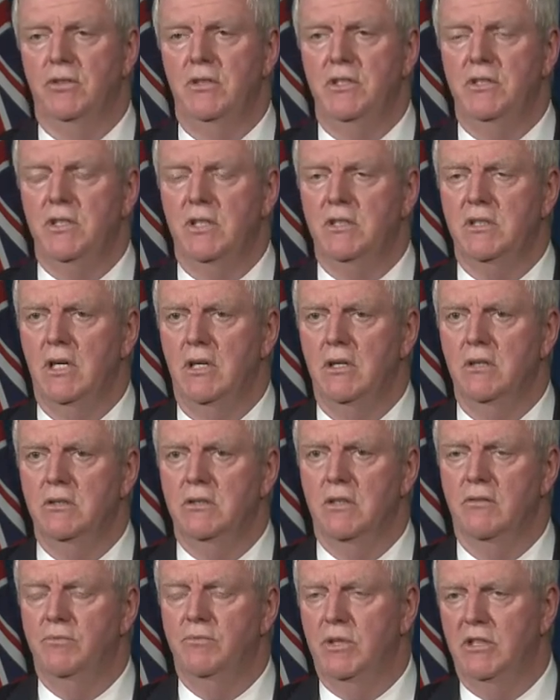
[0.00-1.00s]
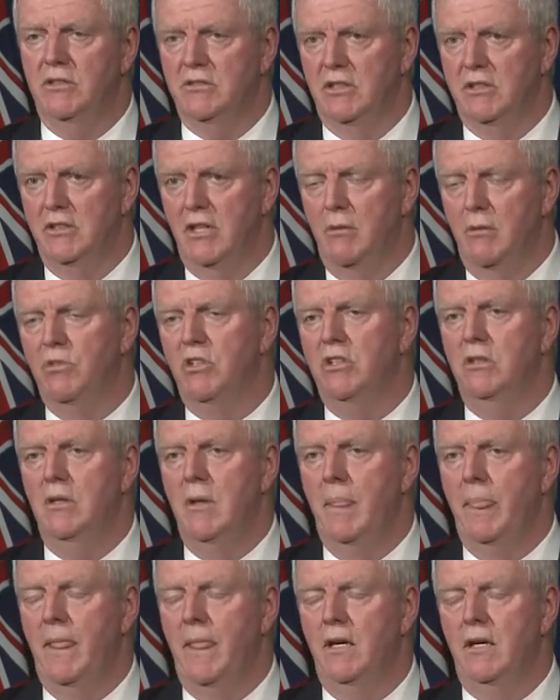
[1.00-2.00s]
36 hours about the
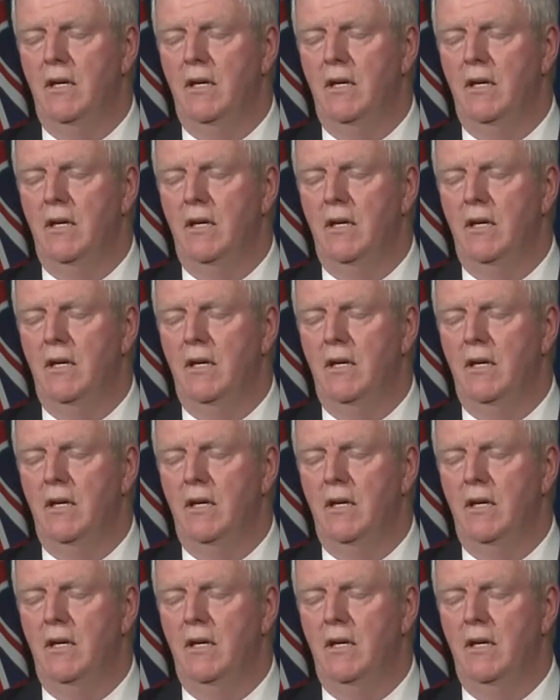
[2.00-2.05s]
number